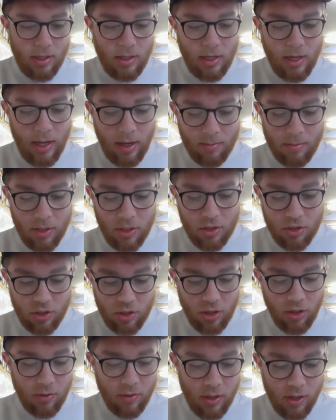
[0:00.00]
Let me
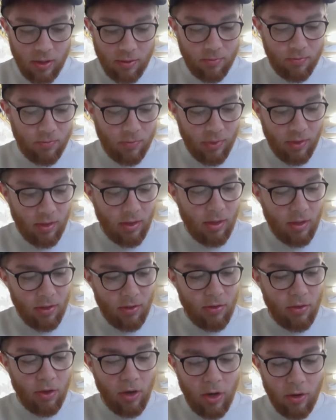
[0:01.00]
show you.
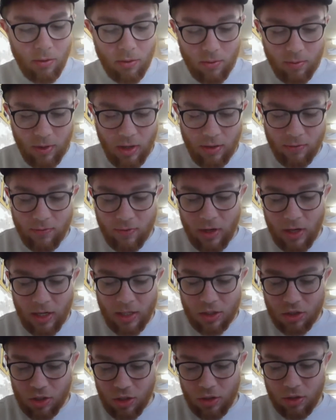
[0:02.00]
So, if I
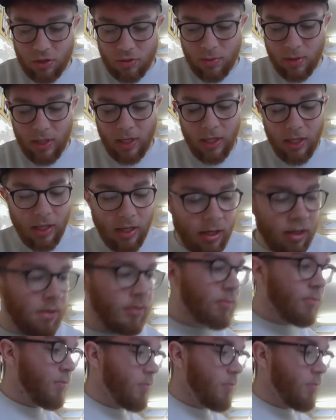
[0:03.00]
showed you on here,